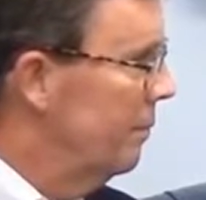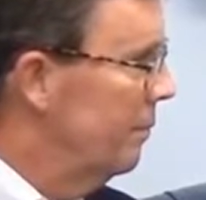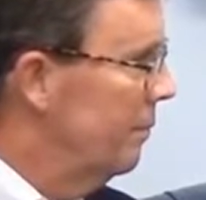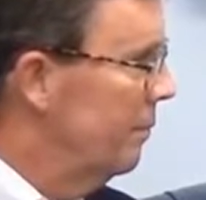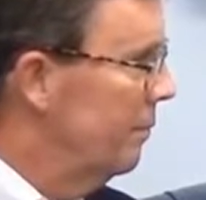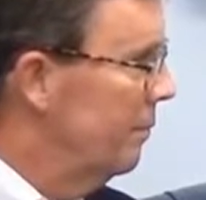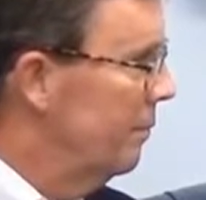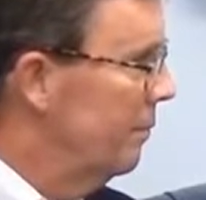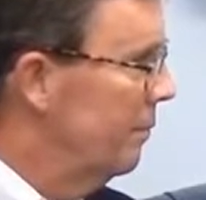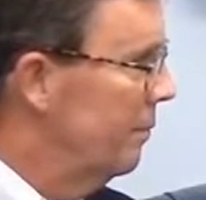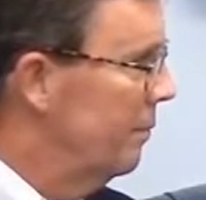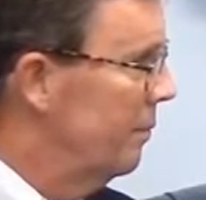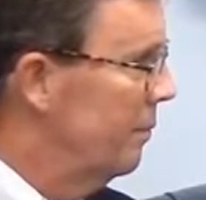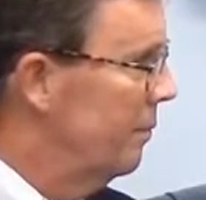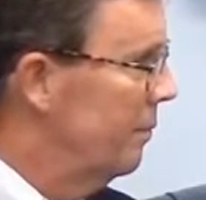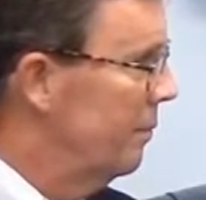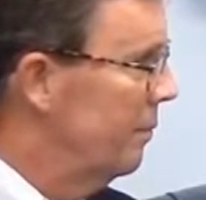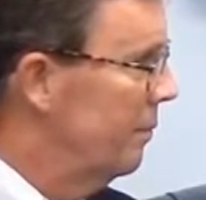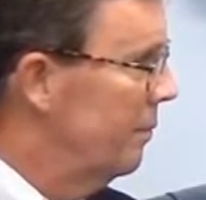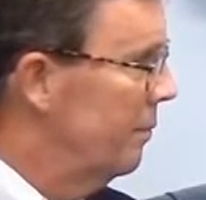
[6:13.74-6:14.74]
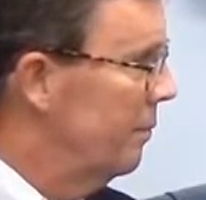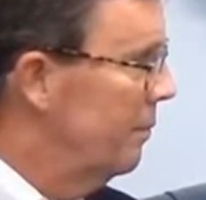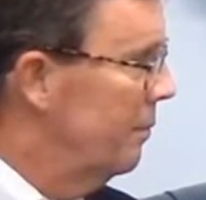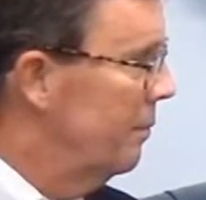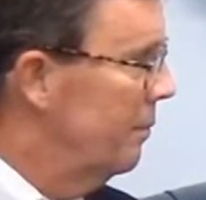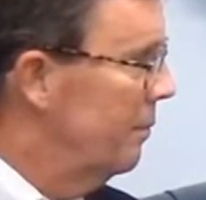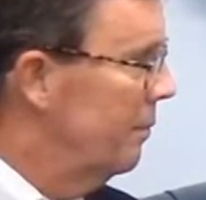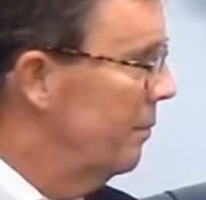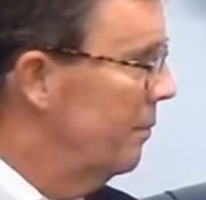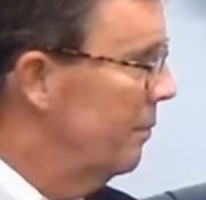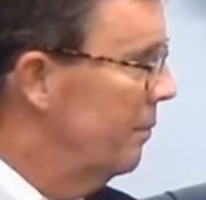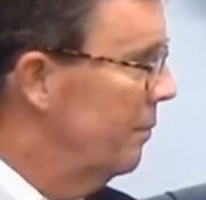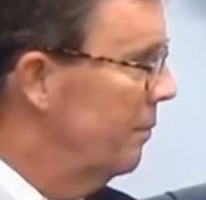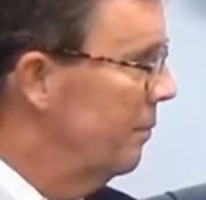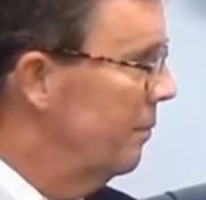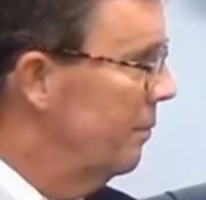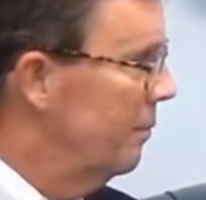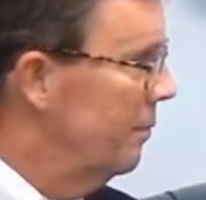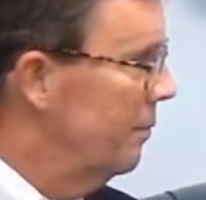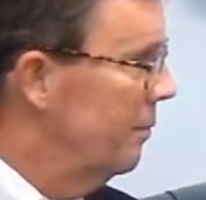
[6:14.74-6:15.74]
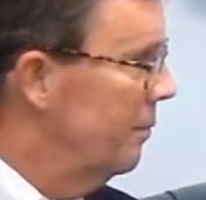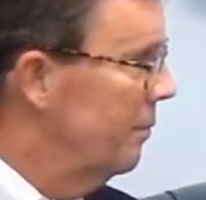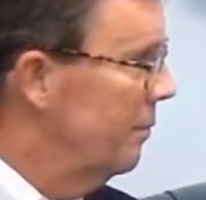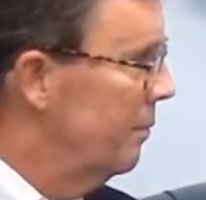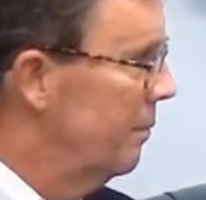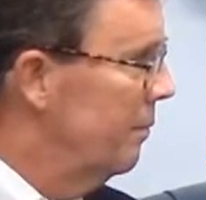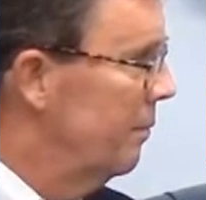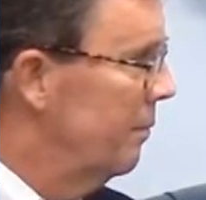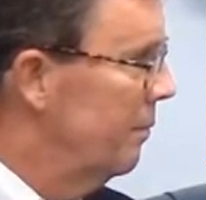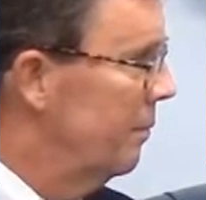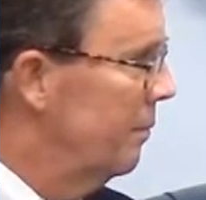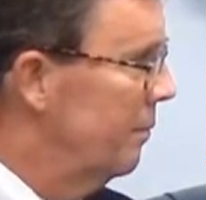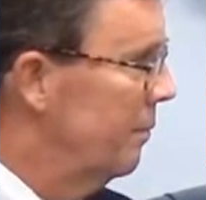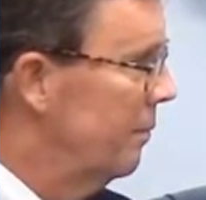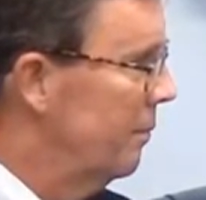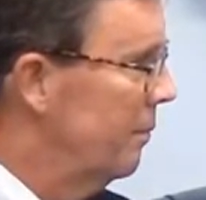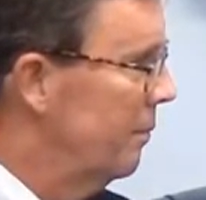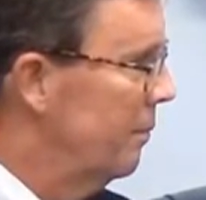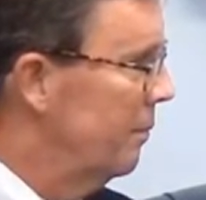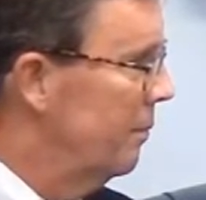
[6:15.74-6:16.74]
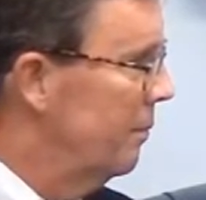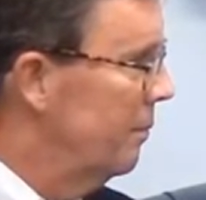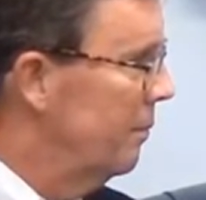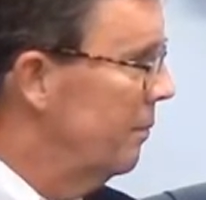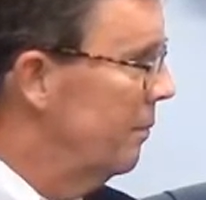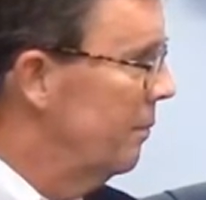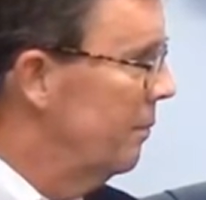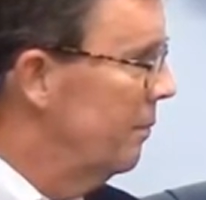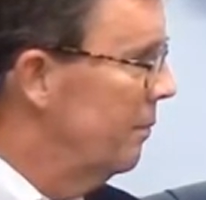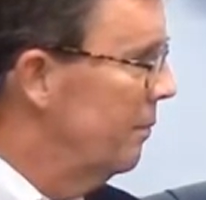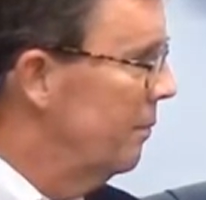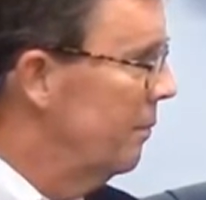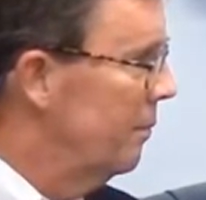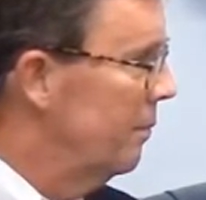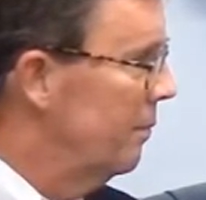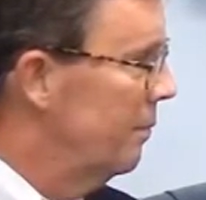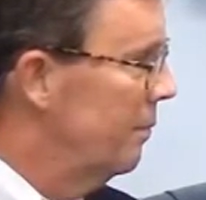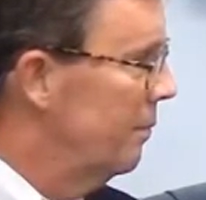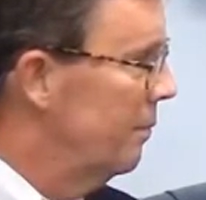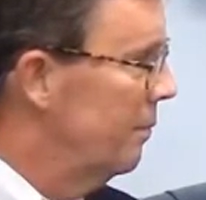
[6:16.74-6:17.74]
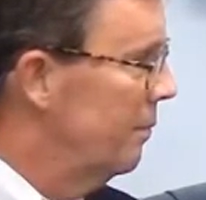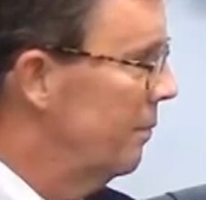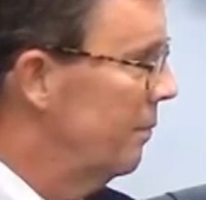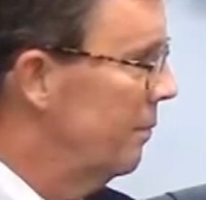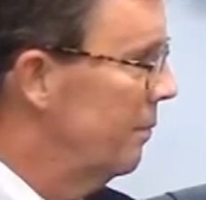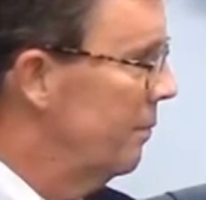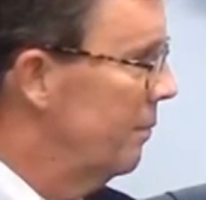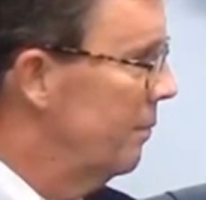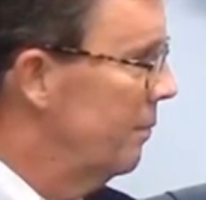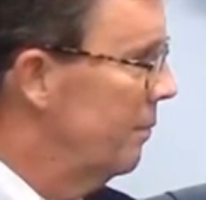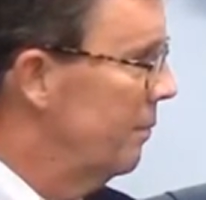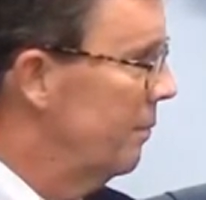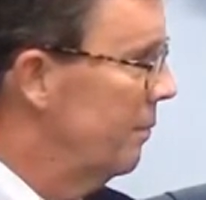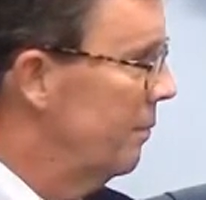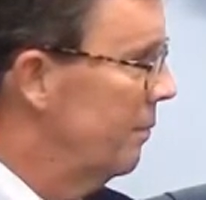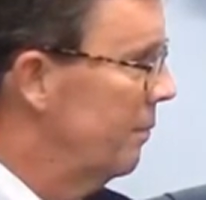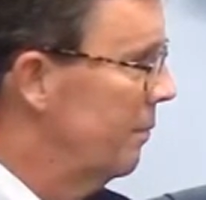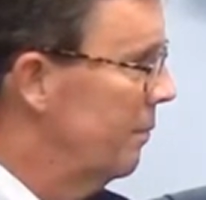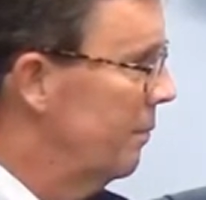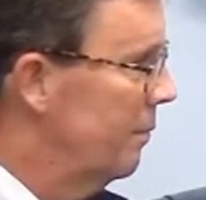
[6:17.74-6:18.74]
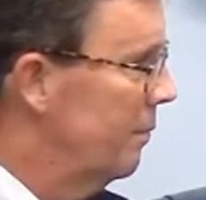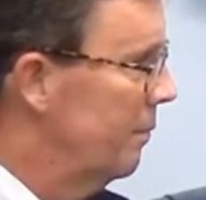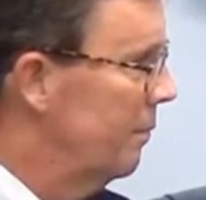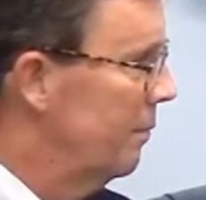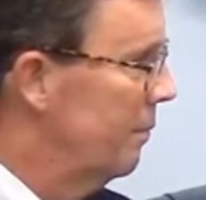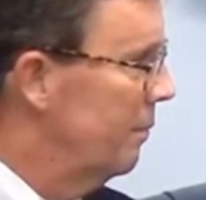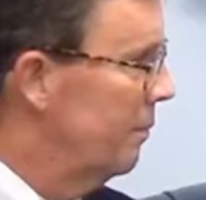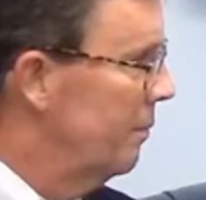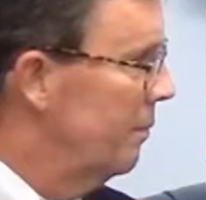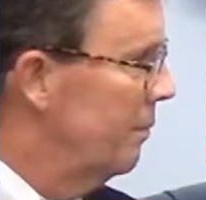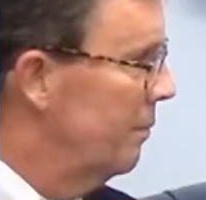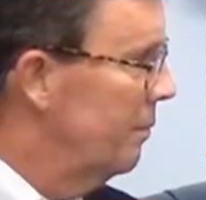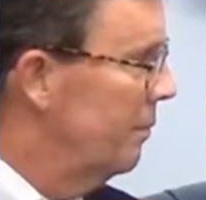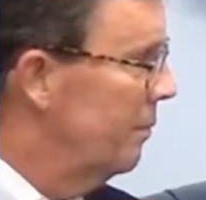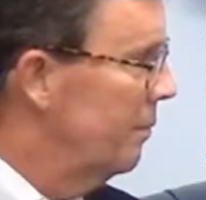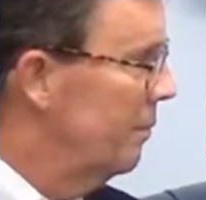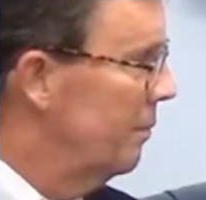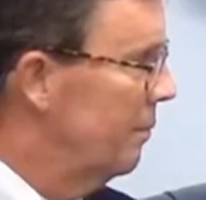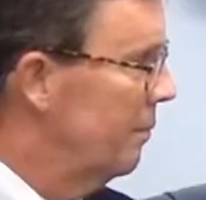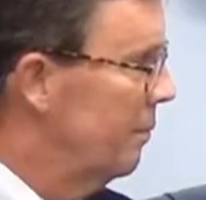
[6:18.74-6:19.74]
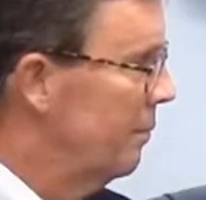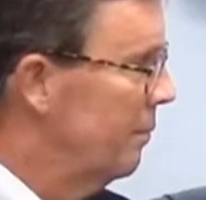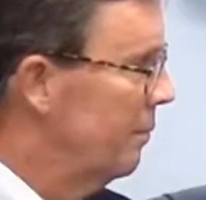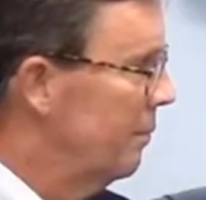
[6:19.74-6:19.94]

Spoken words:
The person shown says nothing.